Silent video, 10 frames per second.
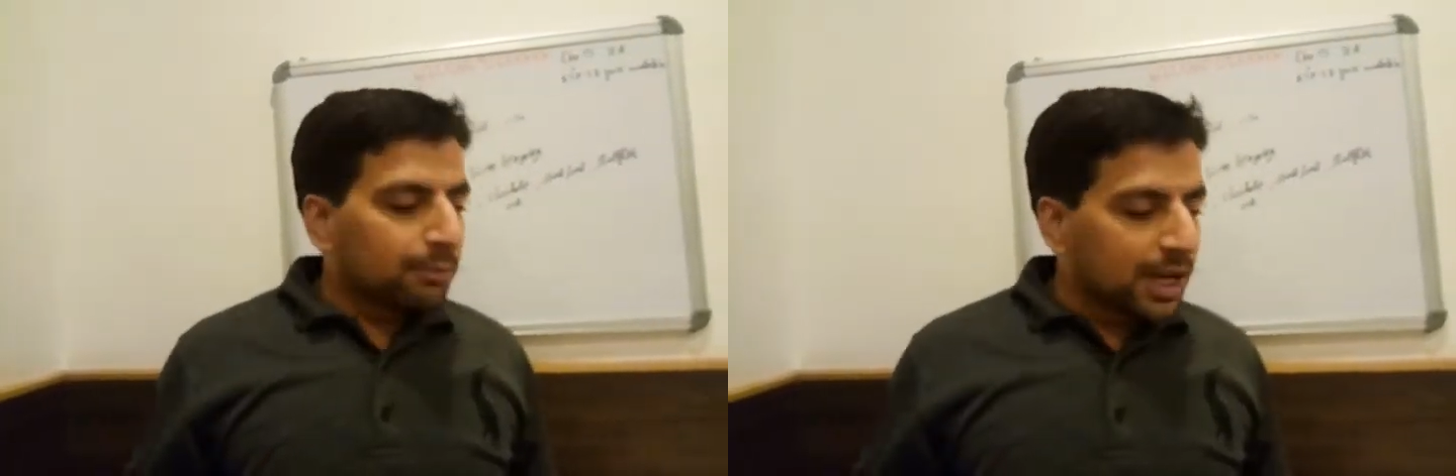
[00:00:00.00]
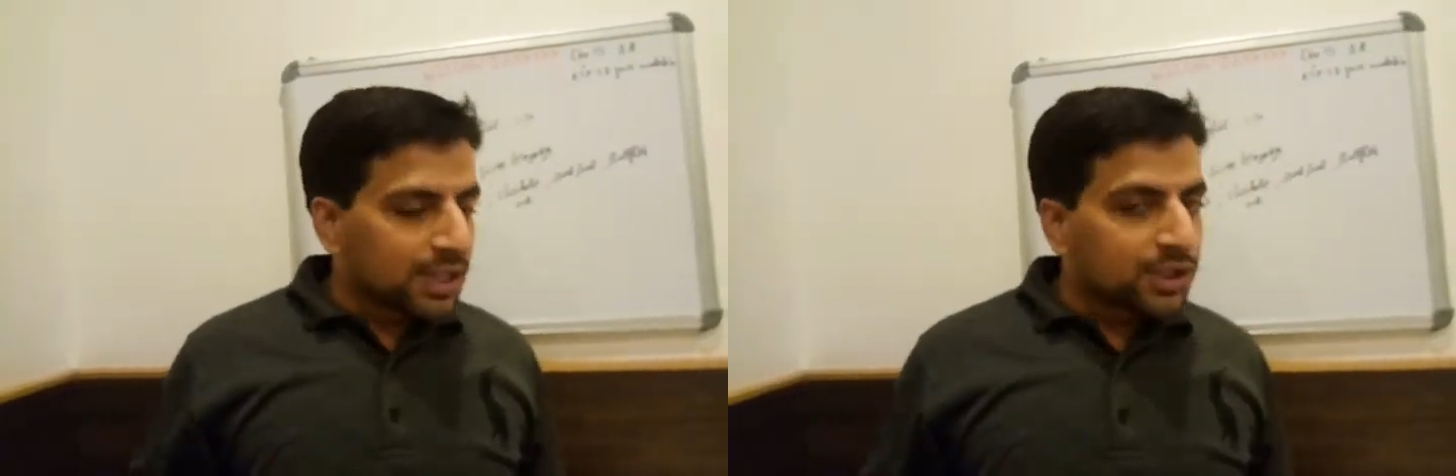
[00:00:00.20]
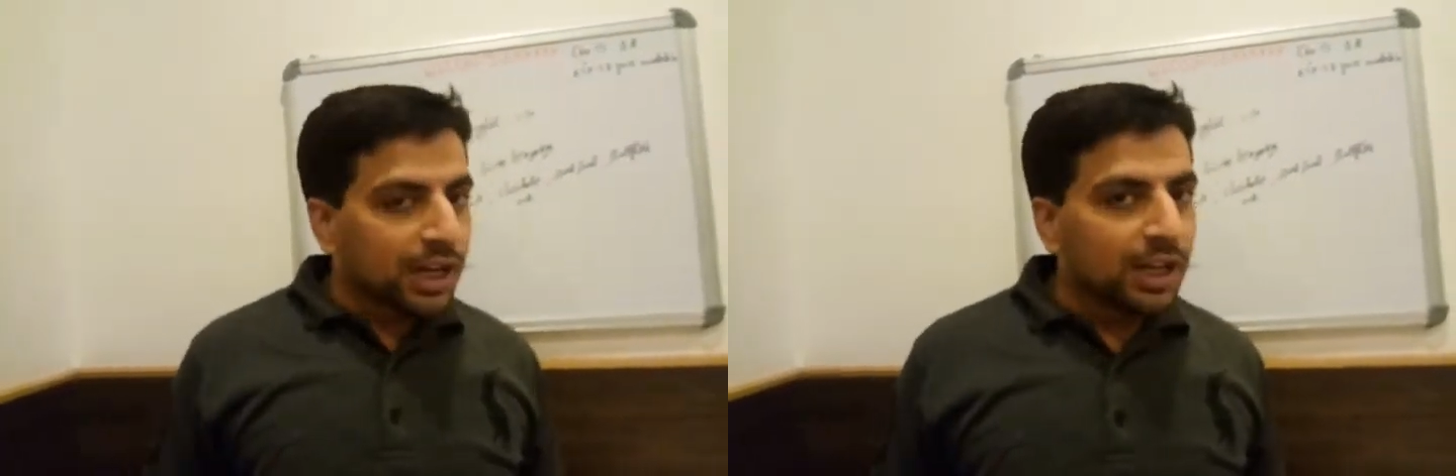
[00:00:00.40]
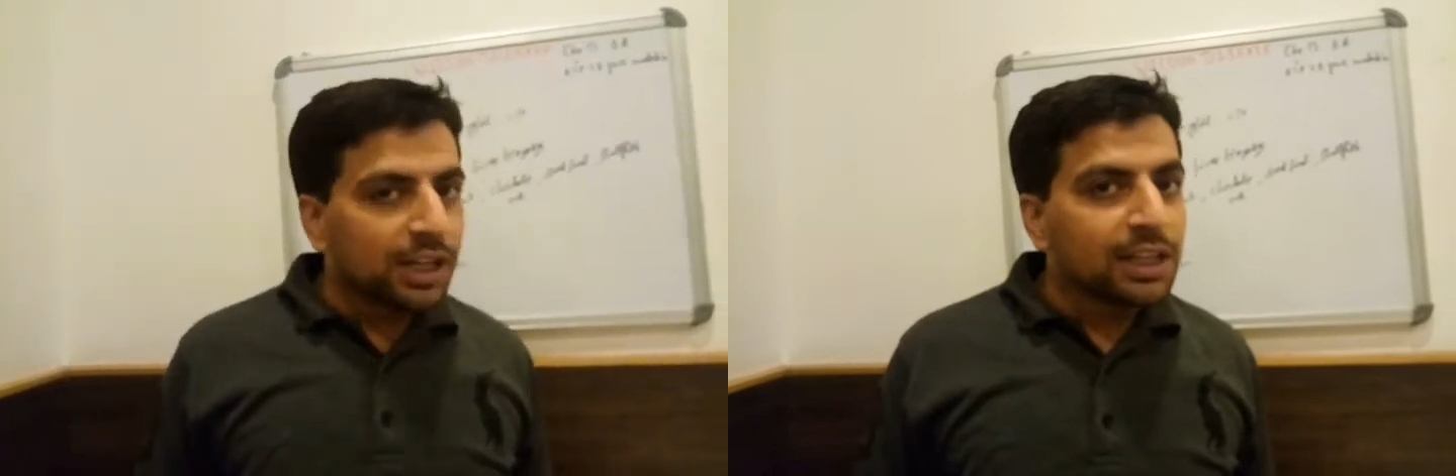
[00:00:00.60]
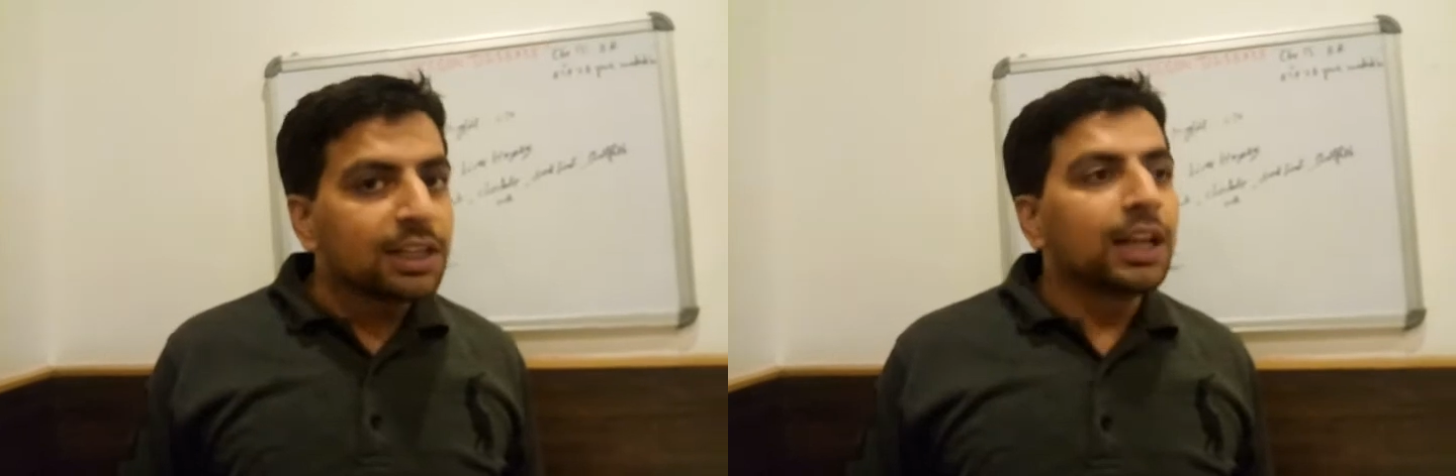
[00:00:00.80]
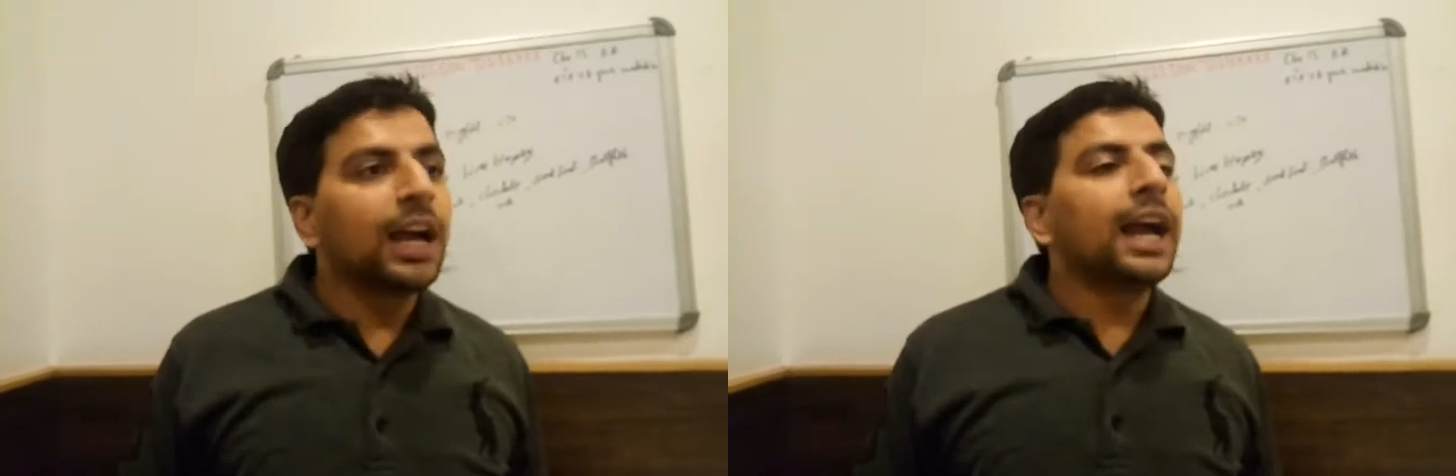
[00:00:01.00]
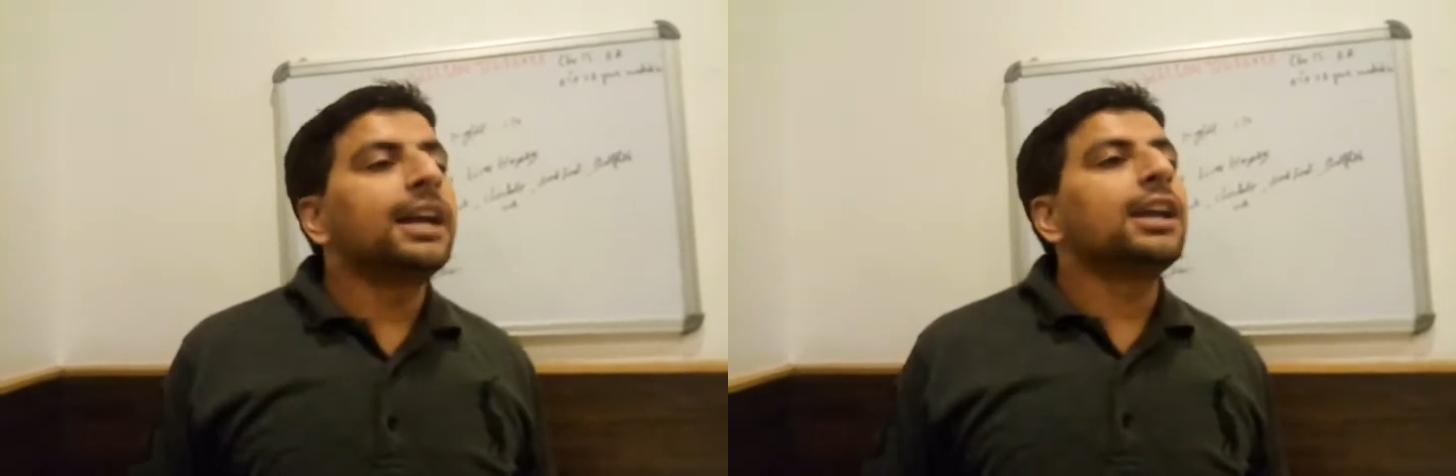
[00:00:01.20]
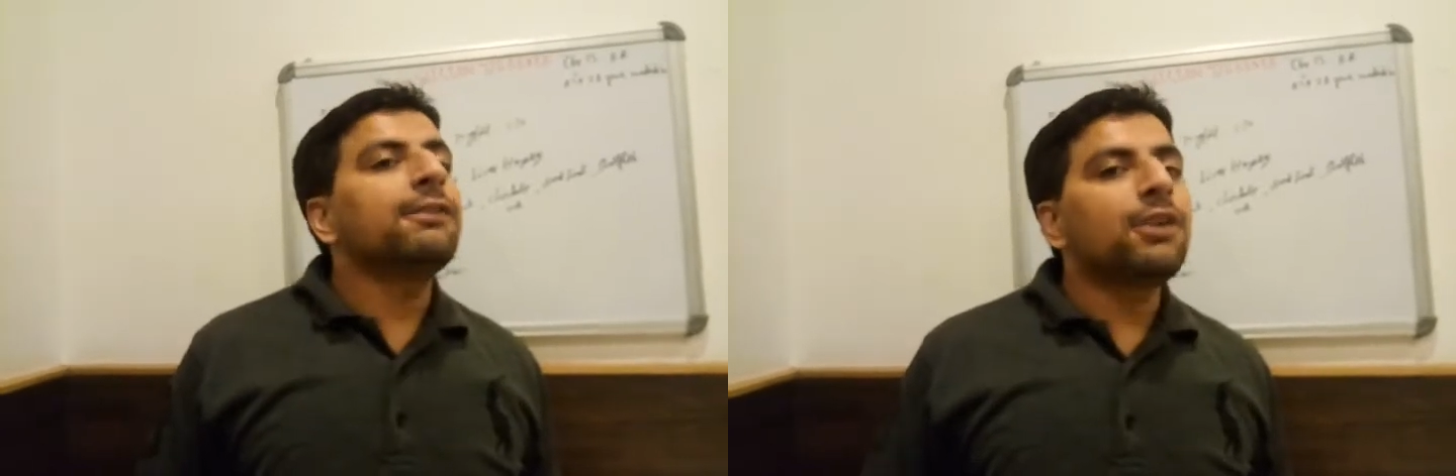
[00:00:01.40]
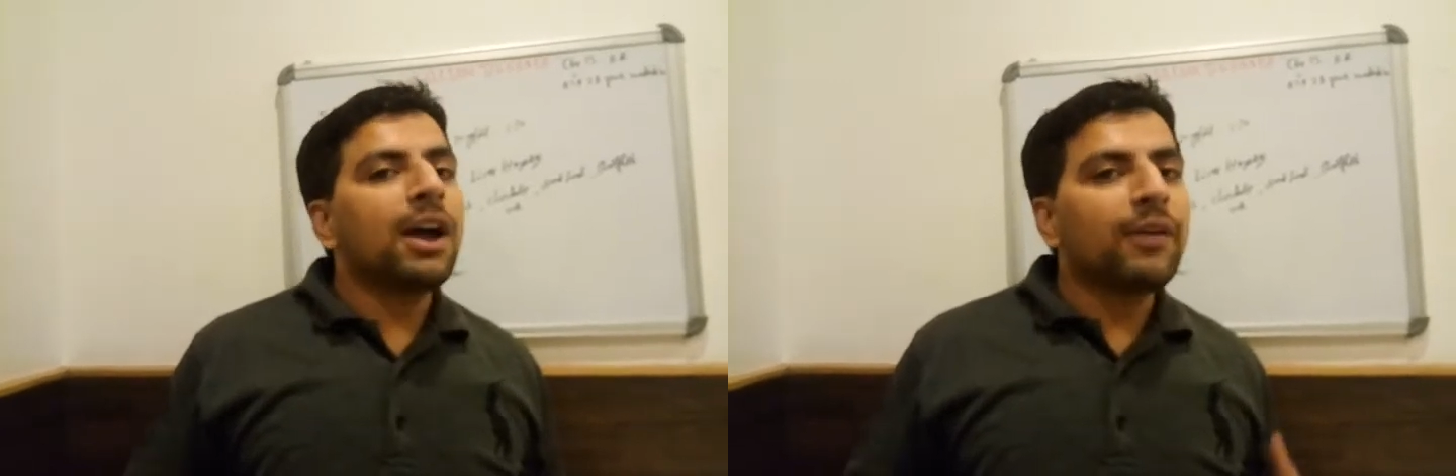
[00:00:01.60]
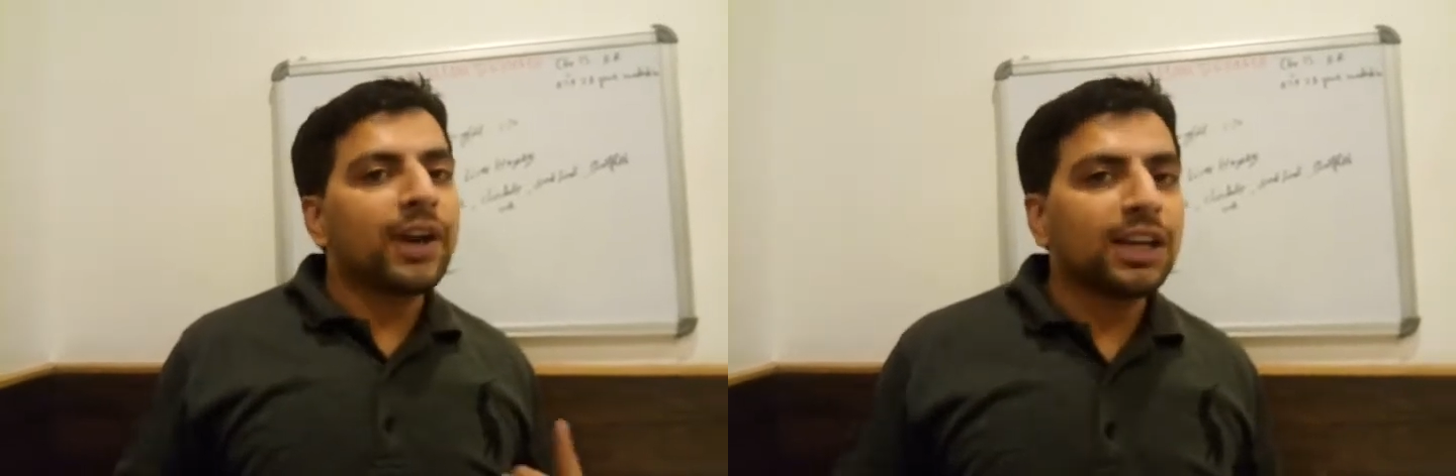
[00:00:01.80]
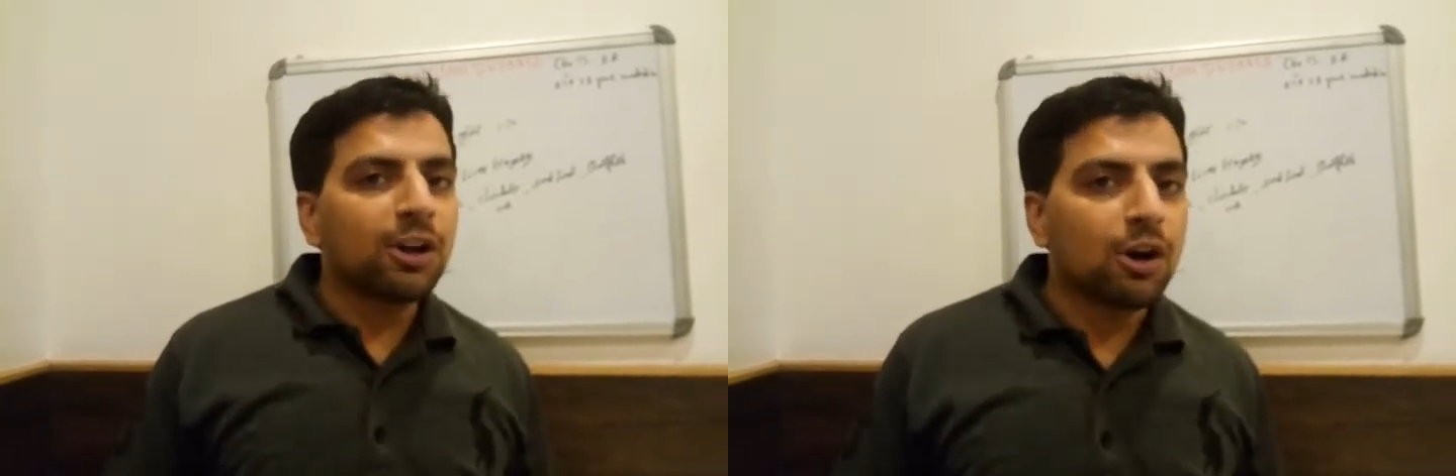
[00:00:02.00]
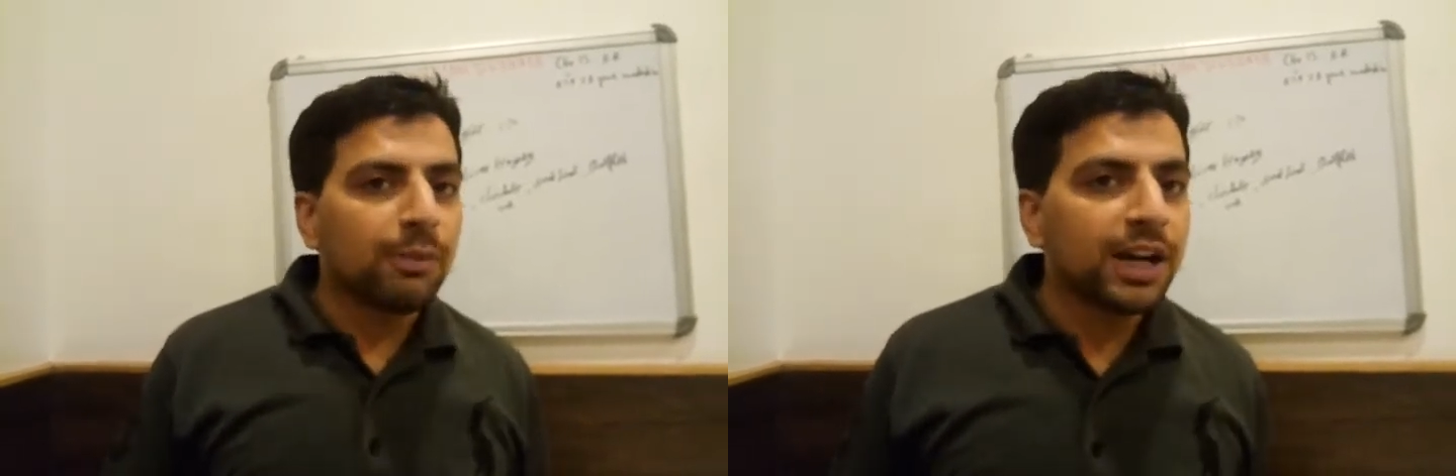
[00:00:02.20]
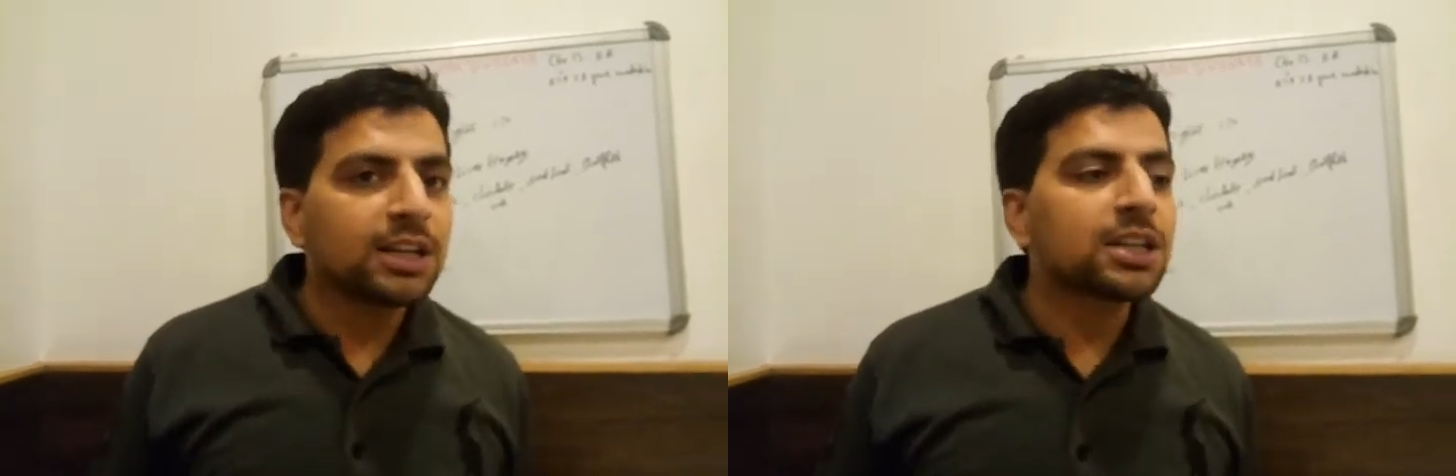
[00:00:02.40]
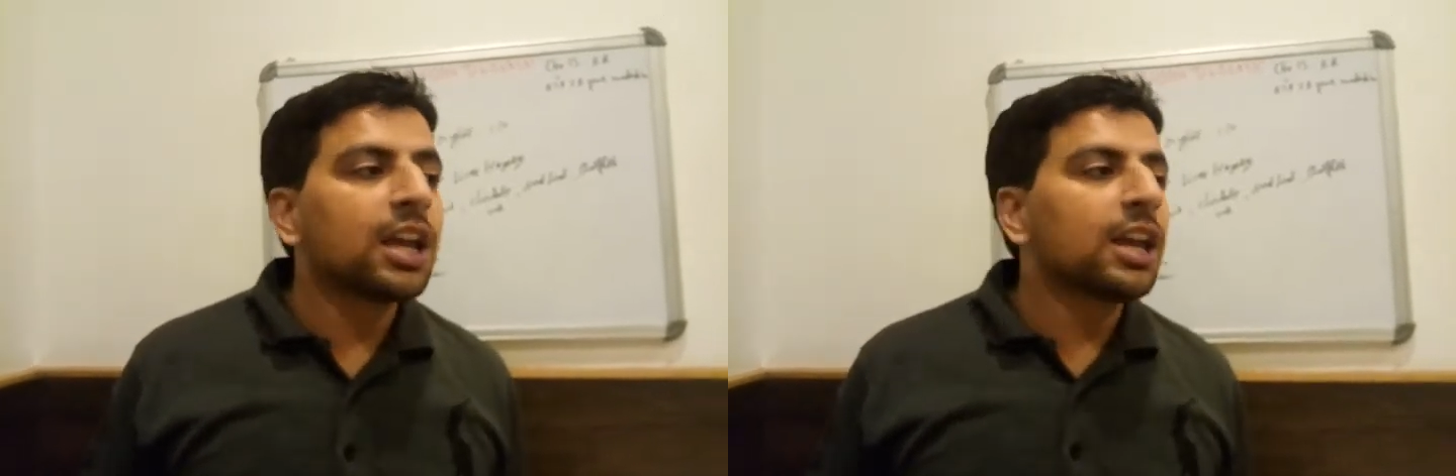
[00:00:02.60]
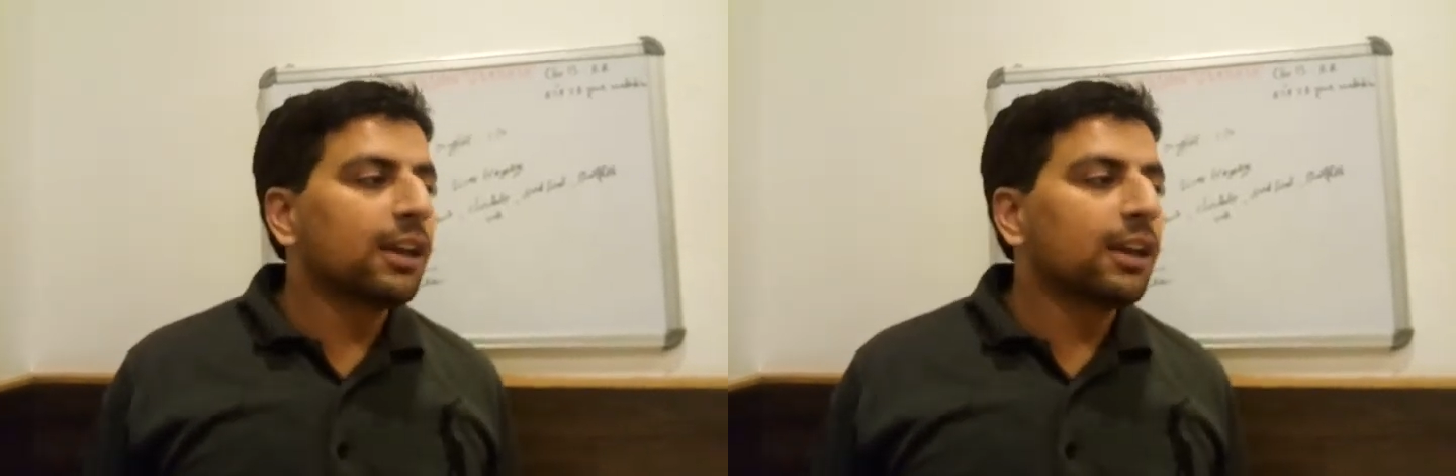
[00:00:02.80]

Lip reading: my channel, and if you have any comments,